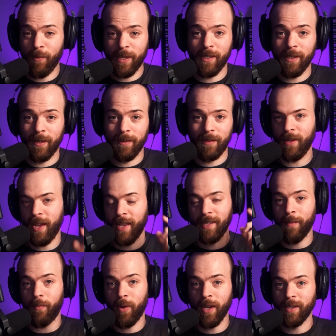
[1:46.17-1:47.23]
result as
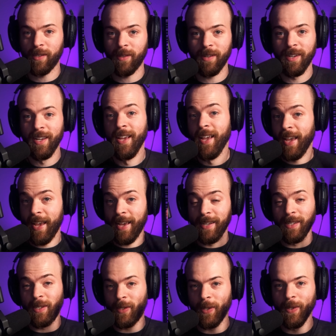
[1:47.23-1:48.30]
a compressor,
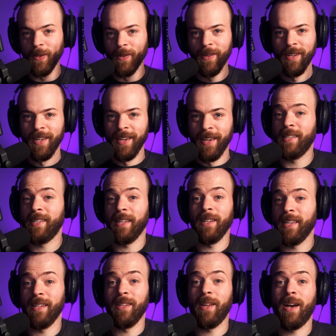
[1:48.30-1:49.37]
and two,
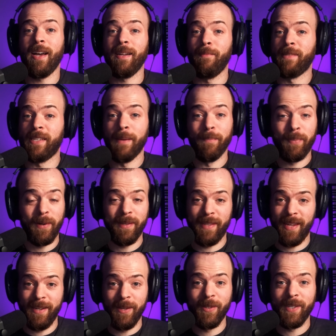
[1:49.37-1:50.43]
it's a lot simpler
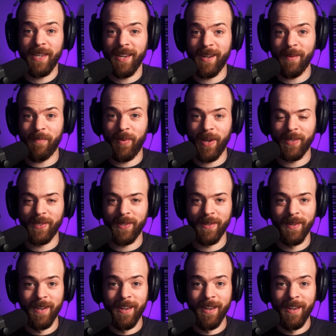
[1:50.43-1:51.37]
than using a compressor.